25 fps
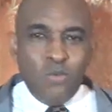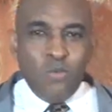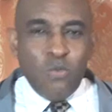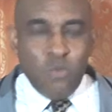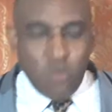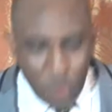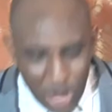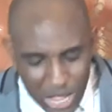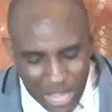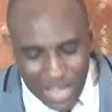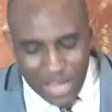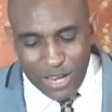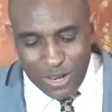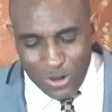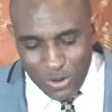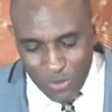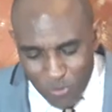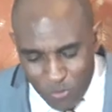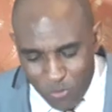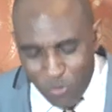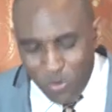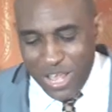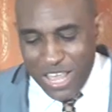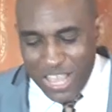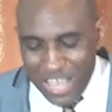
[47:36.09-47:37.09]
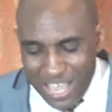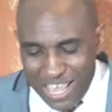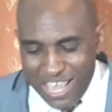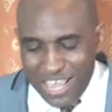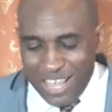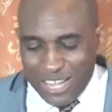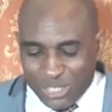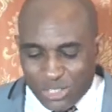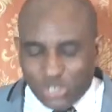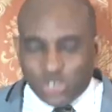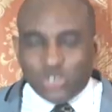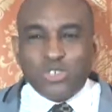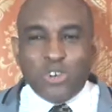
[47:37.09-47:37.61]
Will
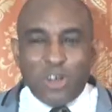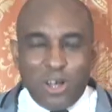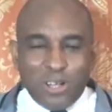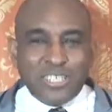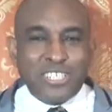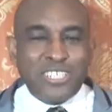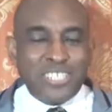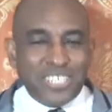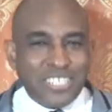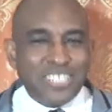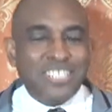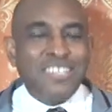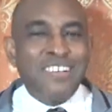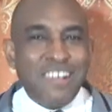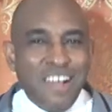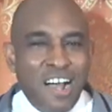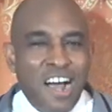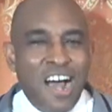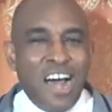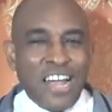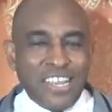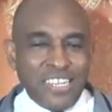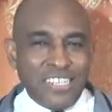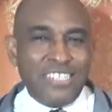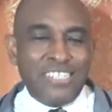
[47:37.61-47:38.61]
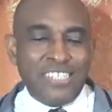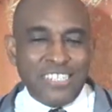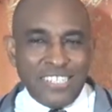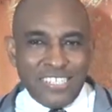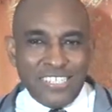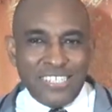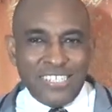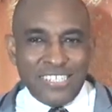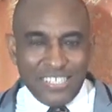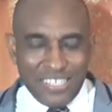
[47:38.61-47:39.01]
we trust God